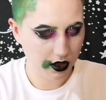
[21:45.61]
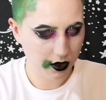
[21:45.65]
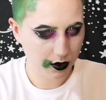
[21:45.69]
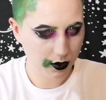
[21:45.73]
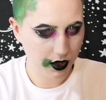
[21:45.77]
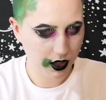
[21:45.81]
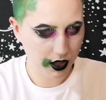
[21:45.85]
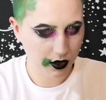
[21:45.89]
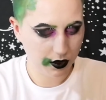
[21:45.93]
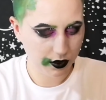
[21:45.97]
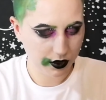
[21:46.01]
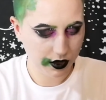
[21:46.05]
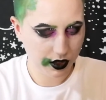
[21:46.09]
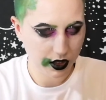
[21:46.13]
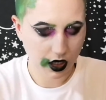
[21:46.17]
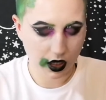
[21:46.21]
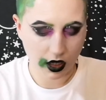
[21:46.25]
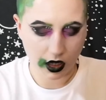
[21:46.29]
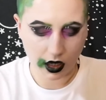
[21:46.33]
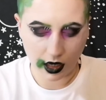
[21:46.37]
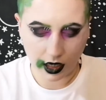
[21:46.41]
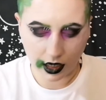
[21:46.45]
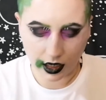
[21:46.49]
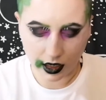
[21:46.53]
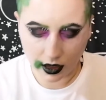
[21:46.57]
that we
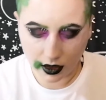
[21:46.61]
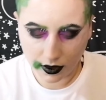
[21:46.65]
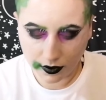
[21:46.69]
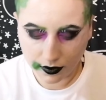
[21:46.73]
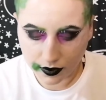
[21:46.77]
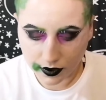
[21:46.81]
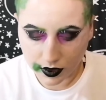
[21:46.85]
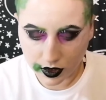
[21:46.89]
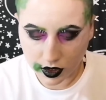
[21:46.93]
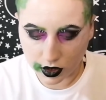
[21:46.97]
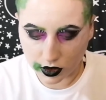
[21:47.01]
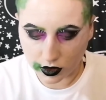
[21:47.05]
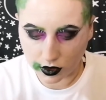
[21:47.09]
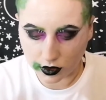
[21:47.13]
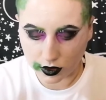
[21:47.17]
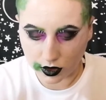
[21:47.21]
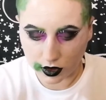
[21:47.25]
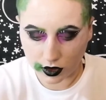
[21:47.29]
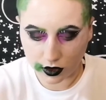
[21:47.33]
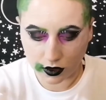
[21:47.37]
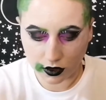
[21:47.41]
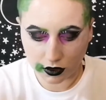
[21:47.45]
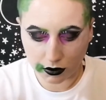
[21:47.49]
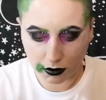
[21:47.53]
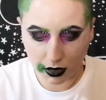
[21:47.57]
used earlier
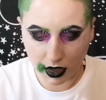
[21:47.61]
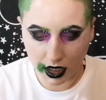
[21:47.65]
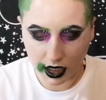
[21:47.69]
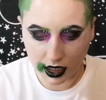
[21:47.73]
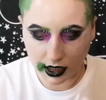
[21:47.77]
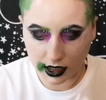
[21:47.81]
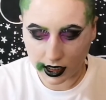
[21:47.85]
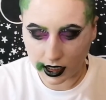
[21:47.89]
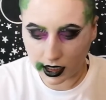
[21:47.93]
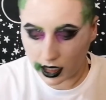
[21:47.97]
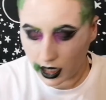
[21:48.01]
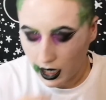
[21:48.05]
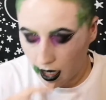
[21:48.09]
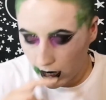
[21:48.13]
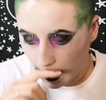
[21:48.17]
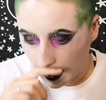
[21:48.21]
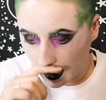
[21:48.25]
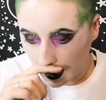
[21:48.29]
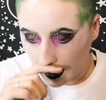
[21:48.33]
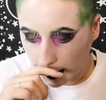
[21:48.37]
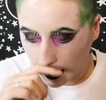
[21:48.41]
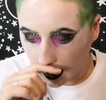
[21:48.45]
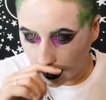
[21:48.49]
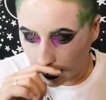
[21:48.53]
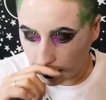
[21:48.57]
to do some blending,
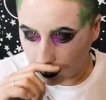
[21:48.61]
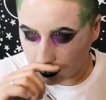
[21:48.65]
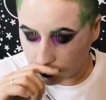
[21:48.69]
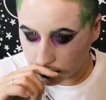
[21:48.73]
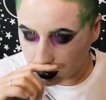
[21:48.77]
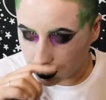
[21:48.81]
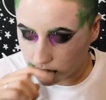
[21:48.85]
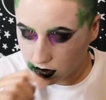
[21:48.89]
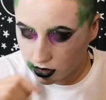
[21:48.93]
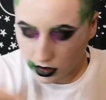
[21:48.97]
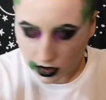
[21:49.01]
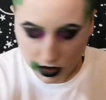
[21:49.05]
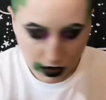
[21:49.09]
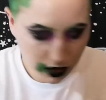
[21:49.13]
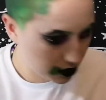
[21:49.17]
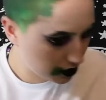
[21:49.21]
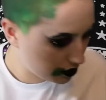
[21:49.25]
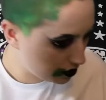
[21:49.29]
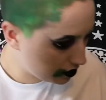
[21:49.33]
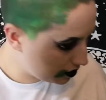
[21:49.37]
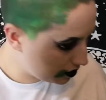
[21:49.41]
and I'm just going